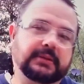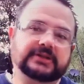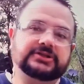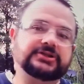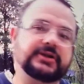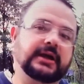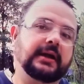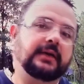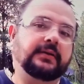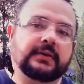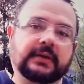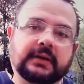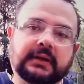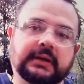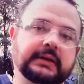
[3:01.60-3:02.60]
God bless
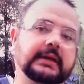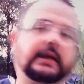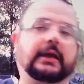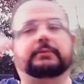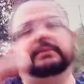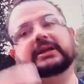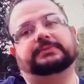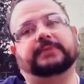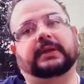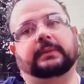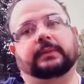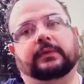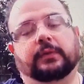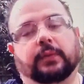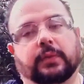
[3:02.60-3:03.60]
y'all. Y'all the
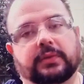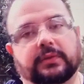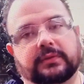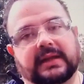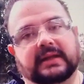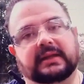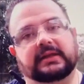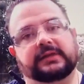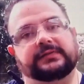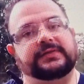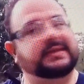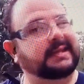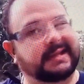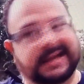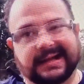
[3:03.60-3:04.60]
best people in the world, and I
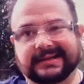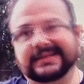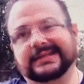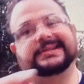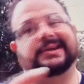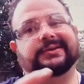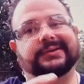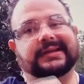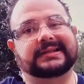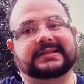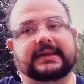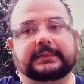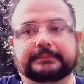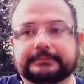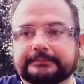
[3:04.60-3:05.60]
love you, and I'll catch
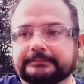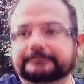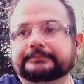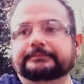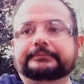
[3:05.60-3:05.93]
y'all next time.